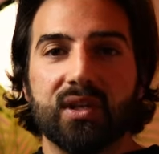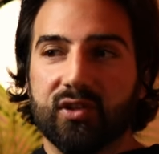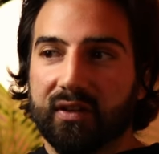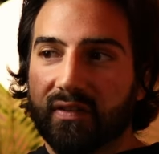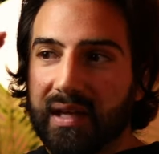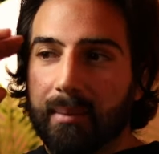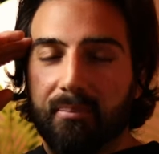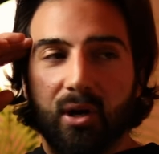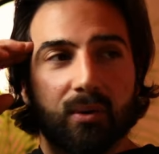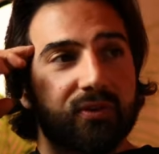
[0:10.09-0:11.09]
we just
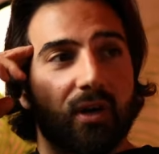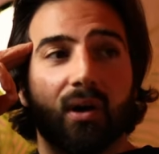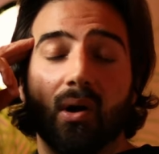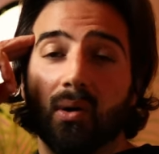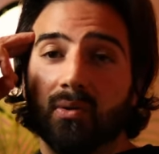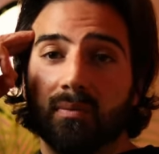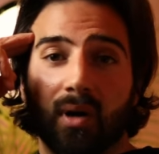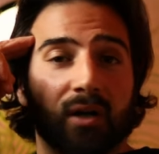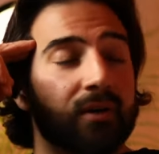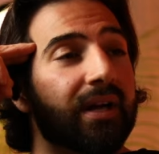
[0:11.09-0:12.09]
impose our own
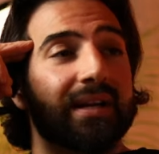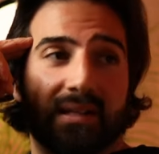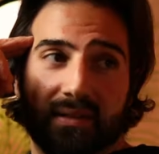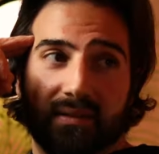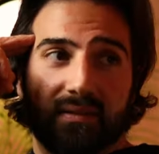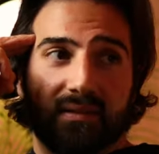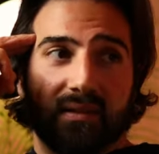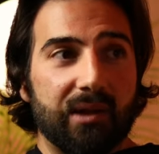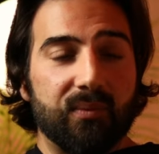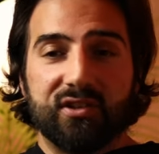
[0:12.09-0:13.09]
modern ideas
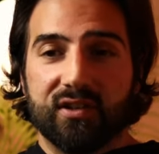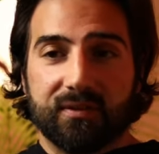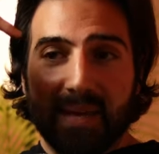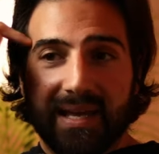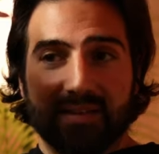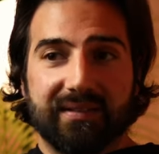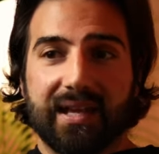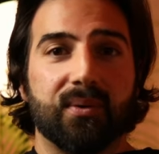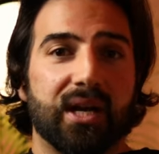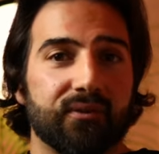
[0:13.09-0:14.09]
and we just make it
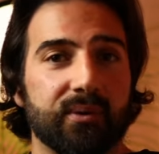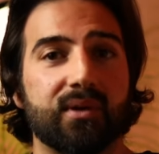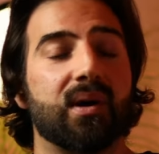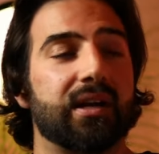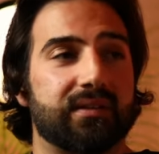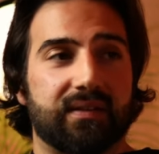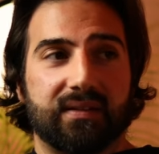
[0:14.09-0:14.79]
say whatever we want it to